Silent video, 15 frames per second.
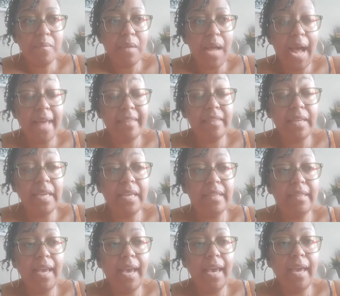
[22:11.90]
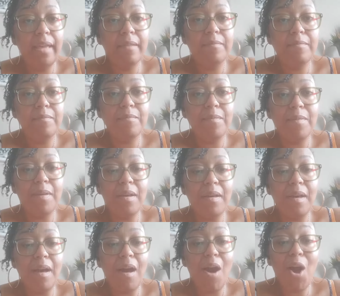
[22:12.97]
I think that
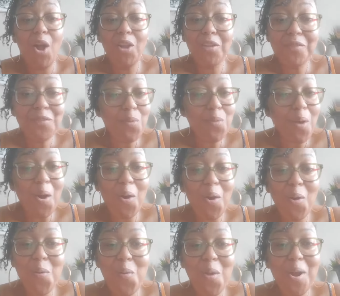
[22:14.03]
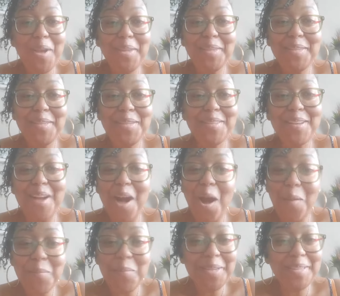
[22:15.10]
all of you all who are in the
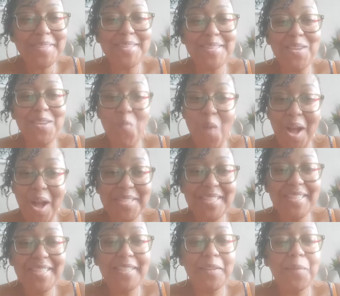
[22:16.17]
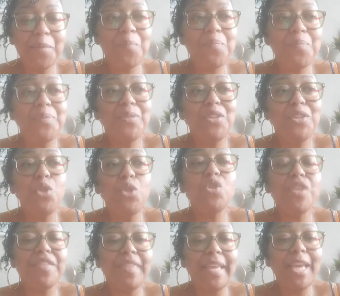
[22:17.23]
comments and watching, you
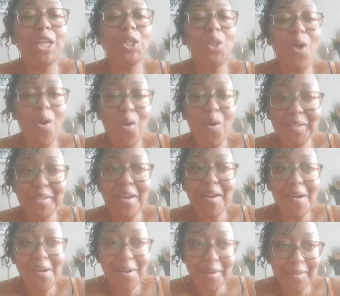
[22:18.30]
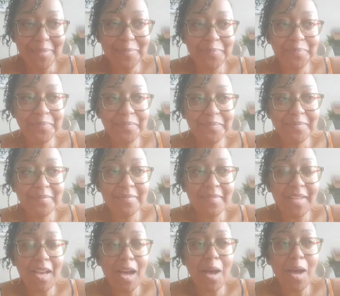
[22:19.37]
should think long and hard
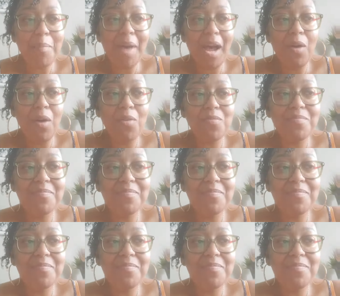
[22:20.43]
about